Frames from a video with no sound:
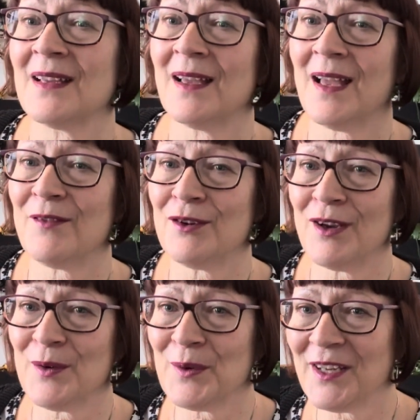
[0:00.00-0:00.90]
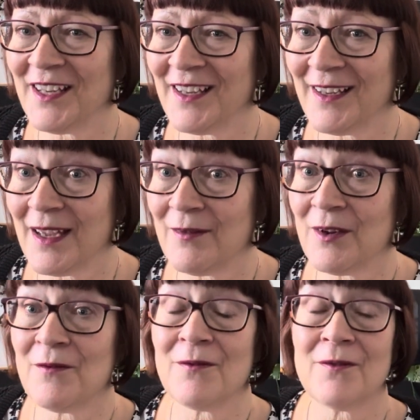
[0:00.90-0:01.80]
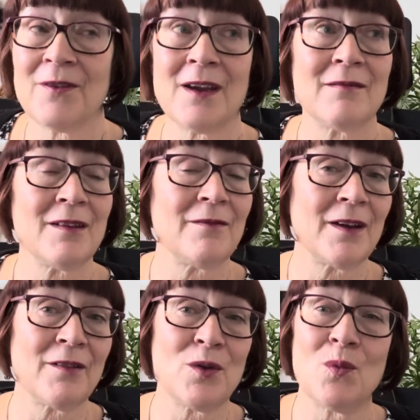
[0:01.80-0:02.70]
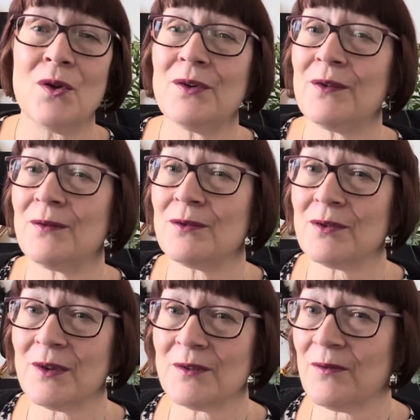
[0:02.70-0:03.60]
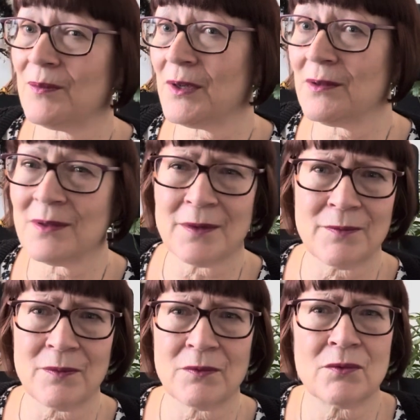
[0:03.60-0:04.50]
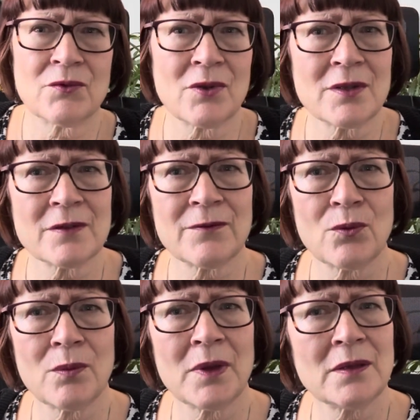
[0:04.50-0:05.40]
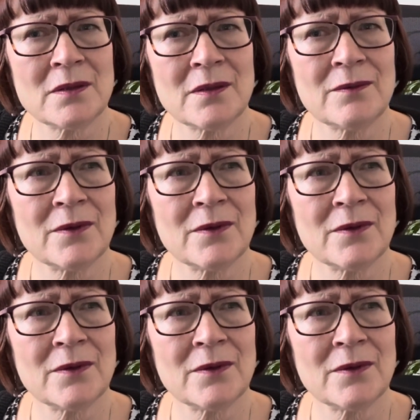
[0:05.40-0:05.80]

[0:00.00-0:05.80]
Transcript: Have a great week. Have a very, very wonderful transformative transformative.